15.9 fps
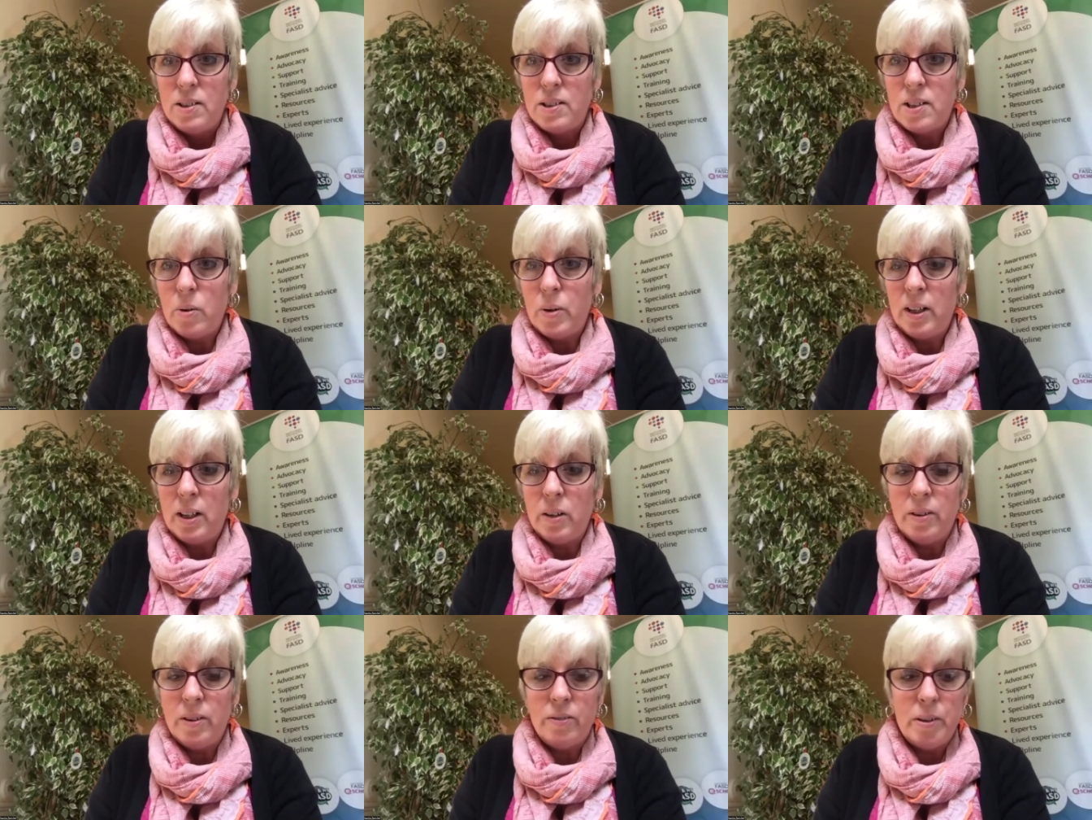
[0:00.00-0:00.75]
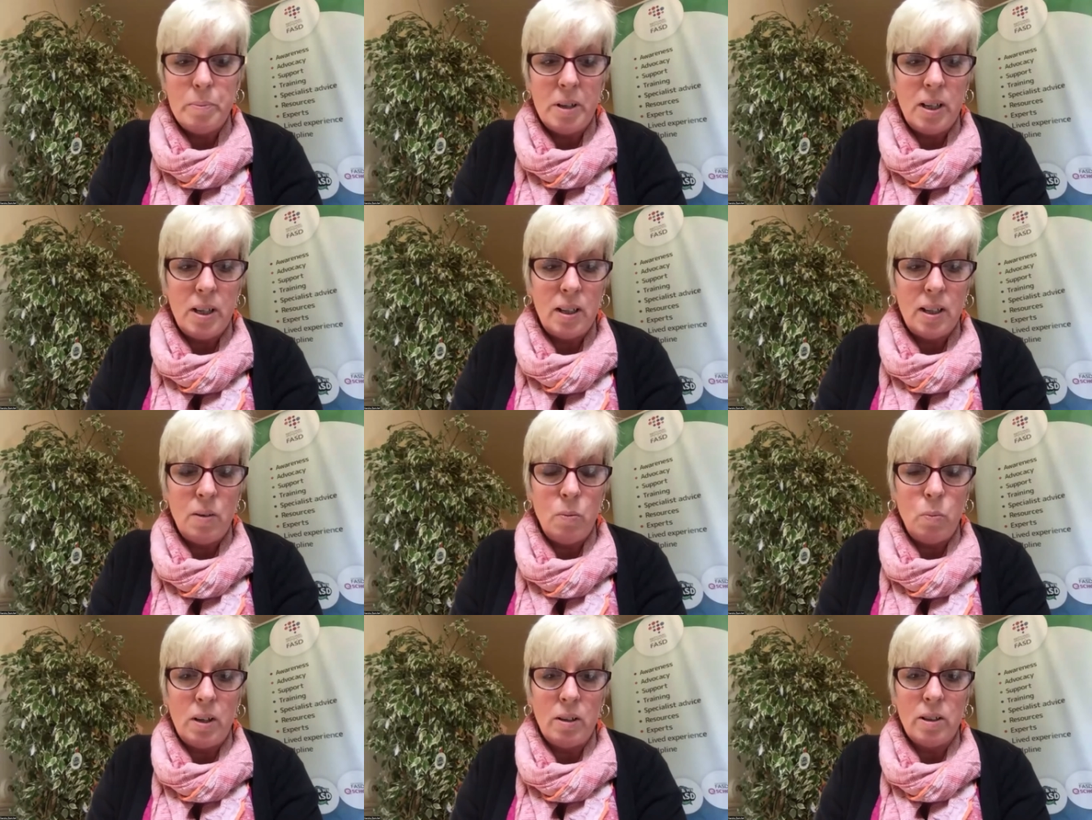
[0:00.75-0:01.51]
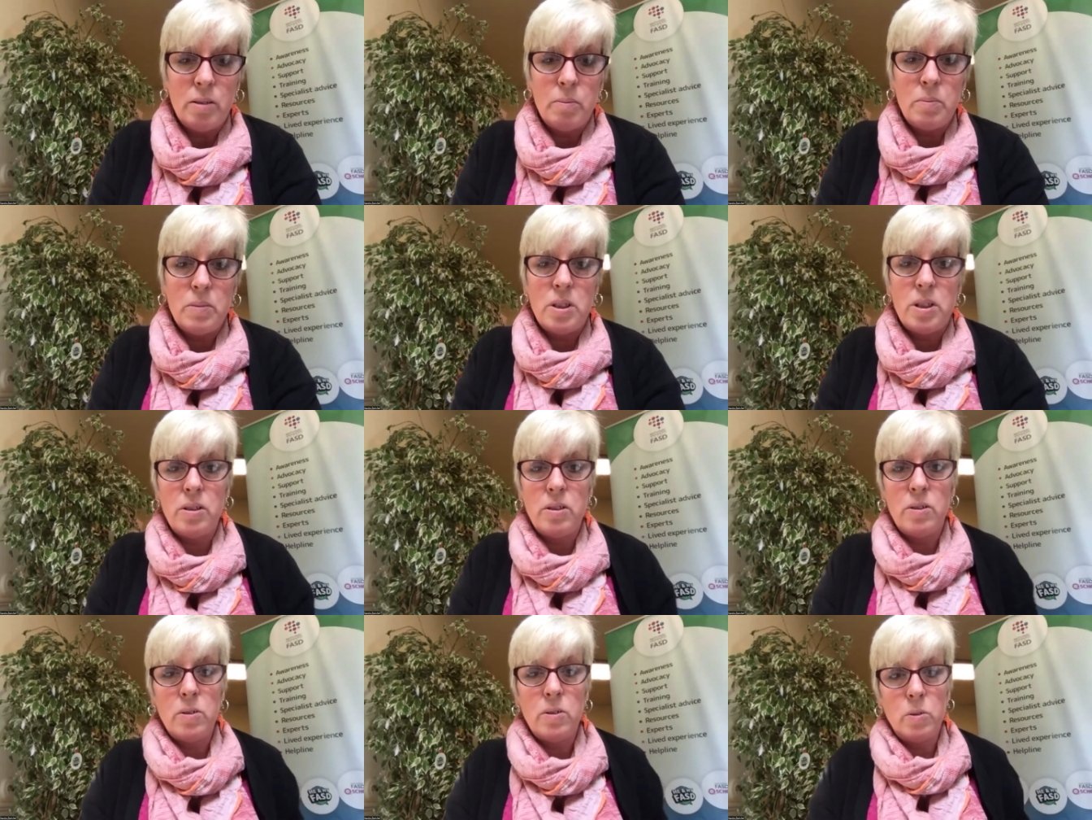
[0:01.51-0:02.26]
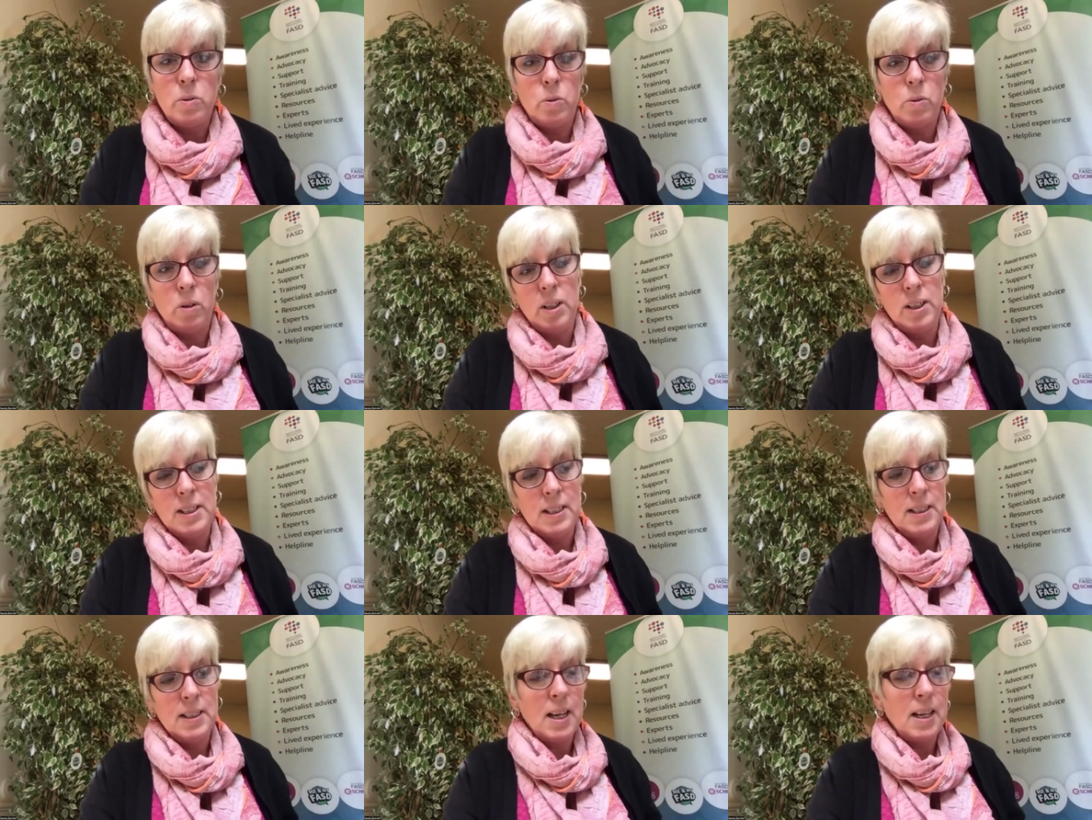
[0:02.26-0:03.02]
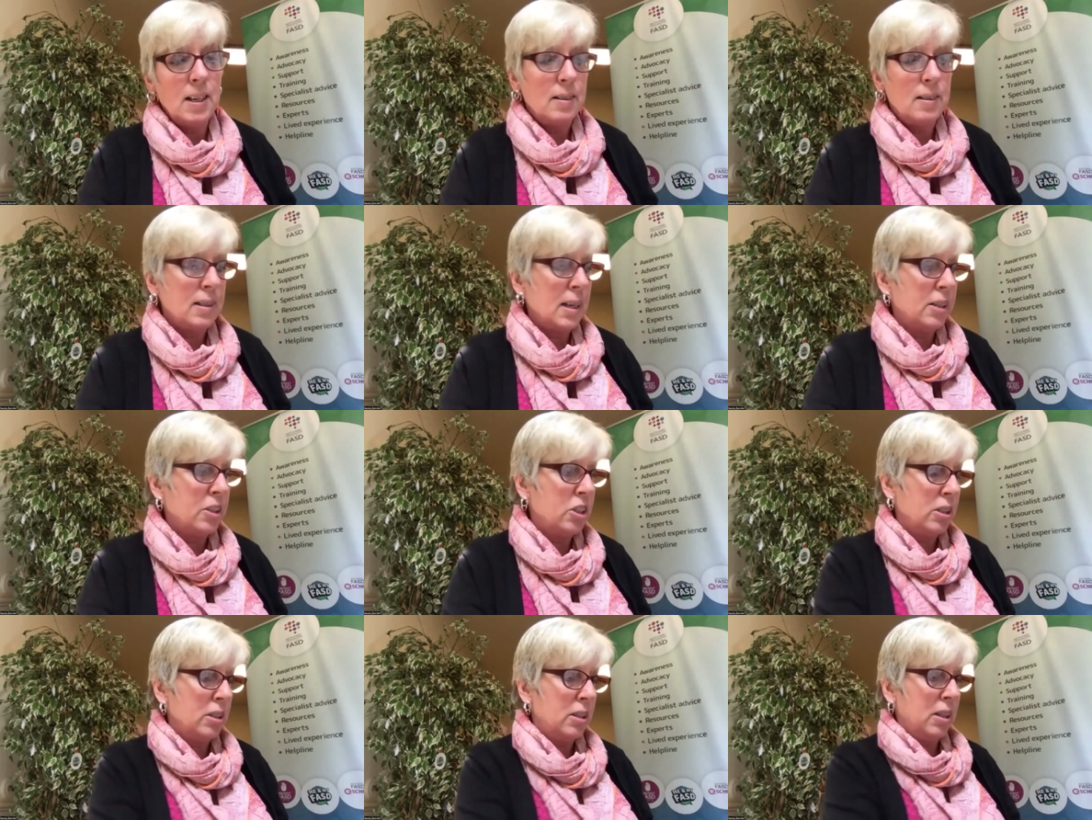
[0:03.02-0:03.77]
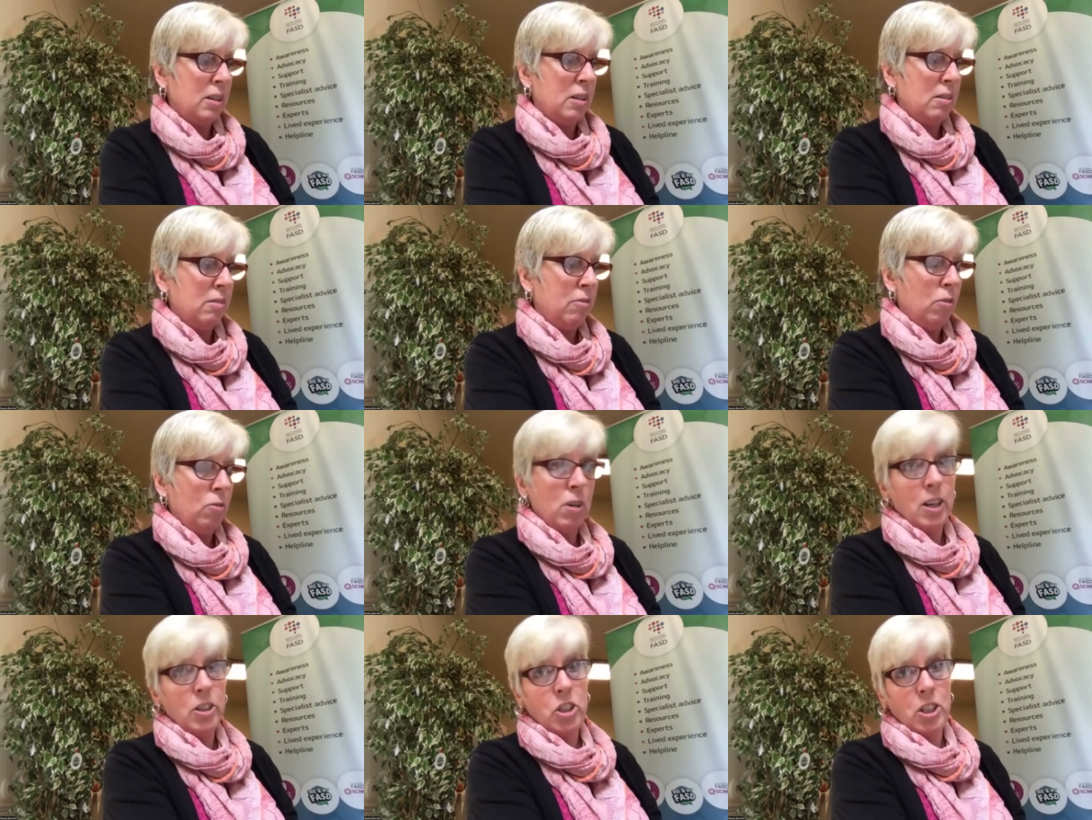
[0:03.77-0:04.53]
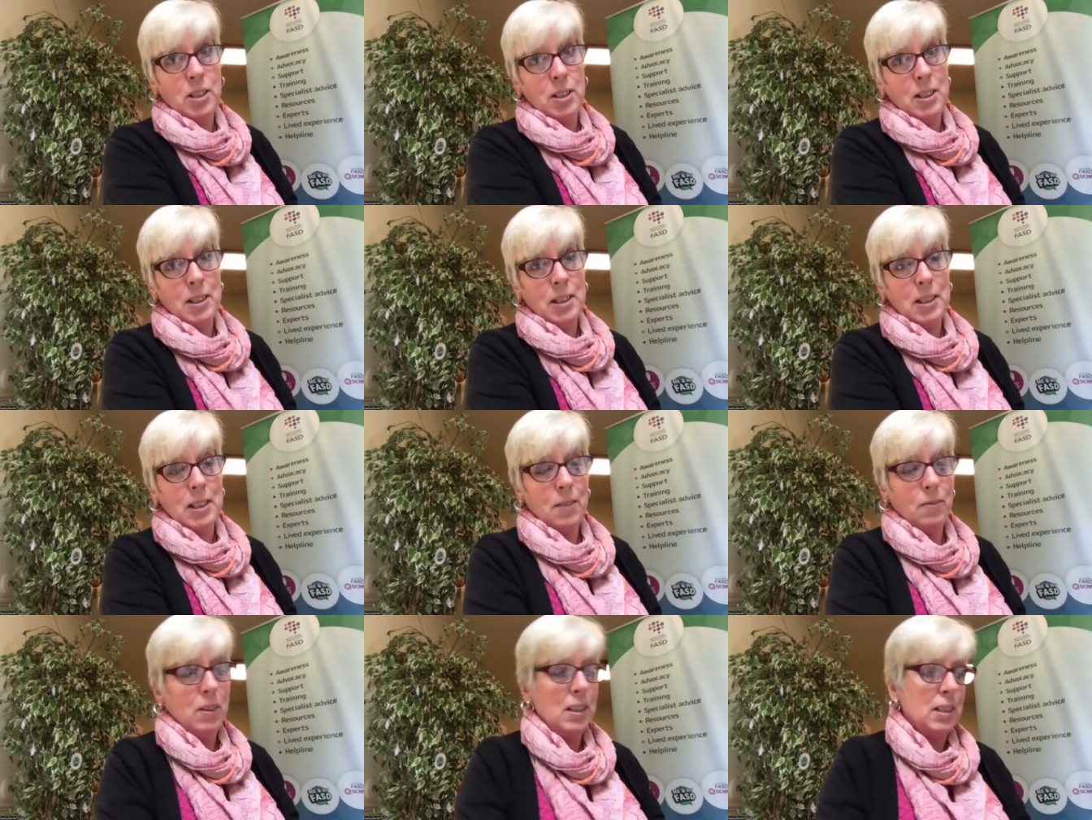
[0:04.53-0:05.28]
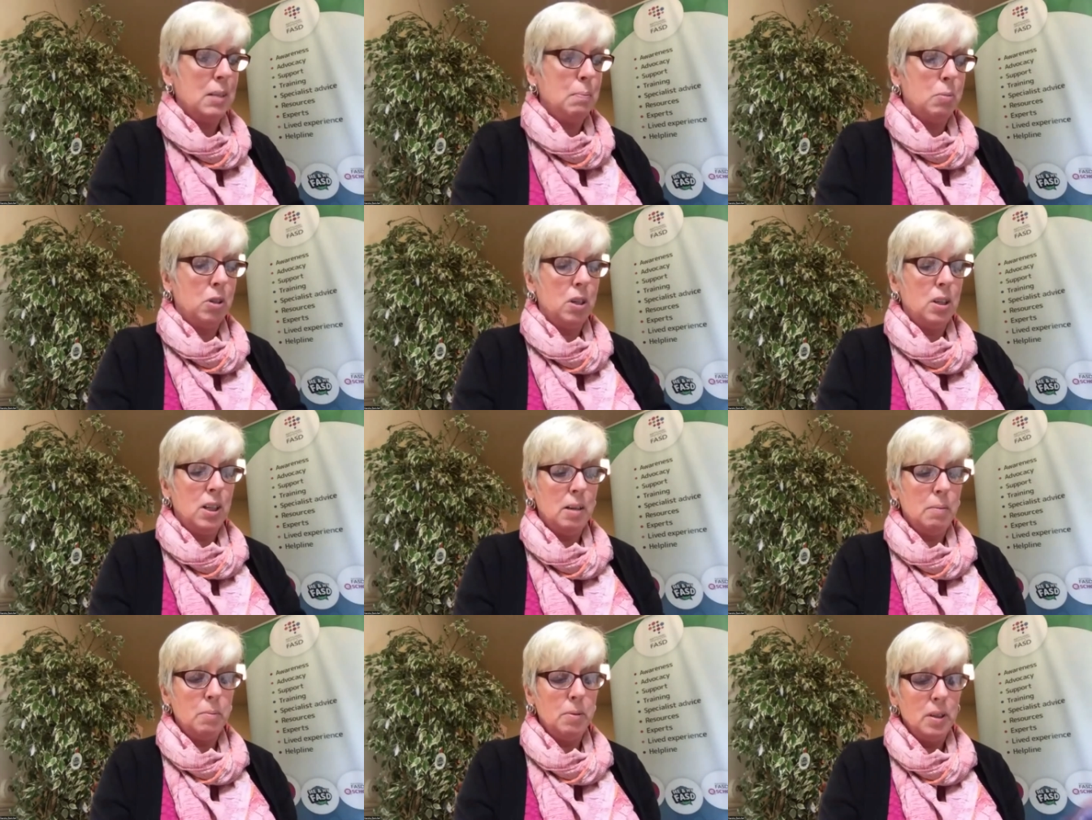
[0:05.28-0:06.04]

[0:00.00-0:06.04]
So hello, everybody, and welcome to today's session of Raja and Neil's FASD Book Club,